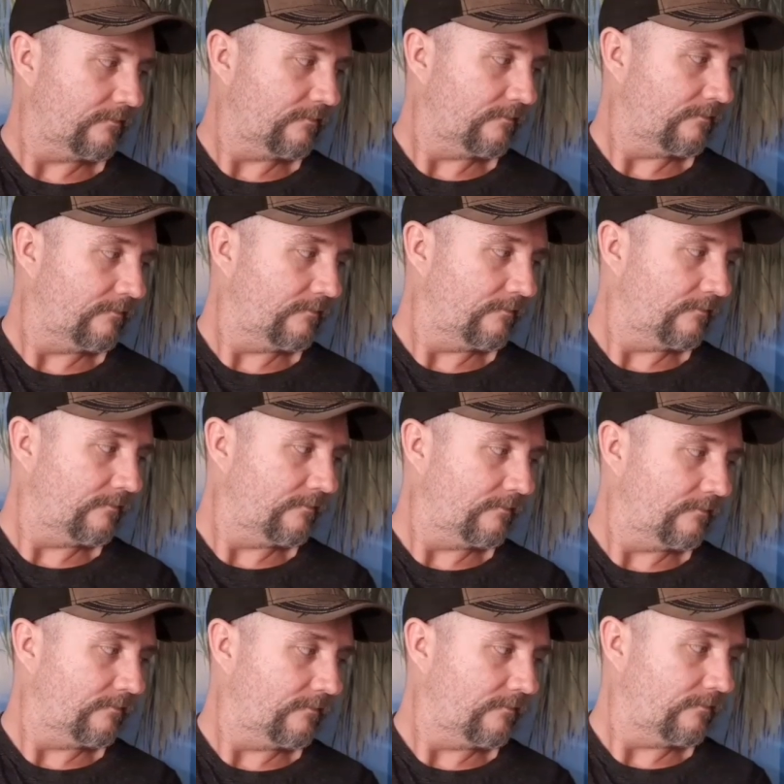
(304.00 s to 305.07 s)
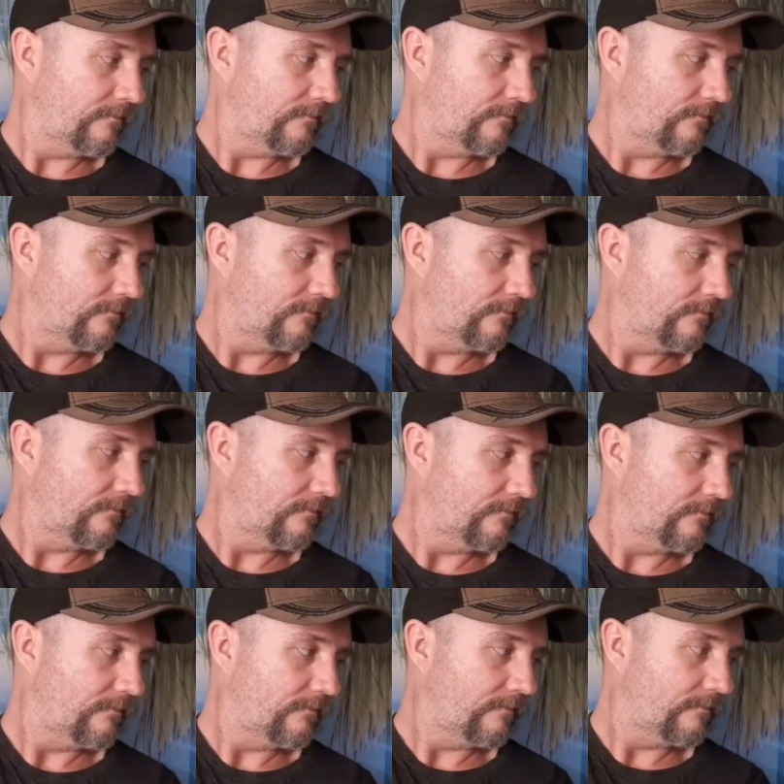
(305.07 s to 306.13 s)

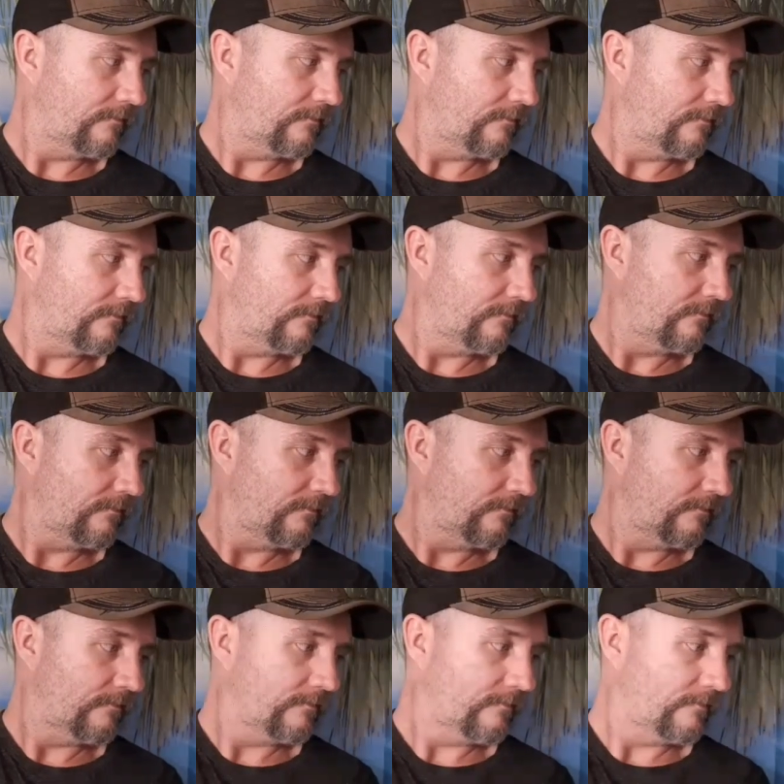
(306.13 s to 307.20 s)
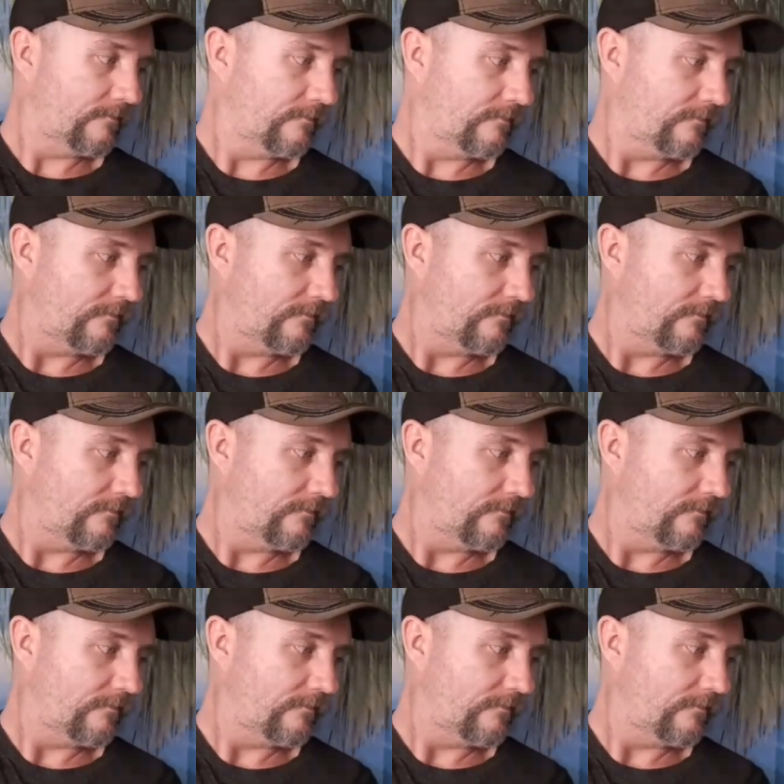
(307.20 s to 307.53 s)
(silent)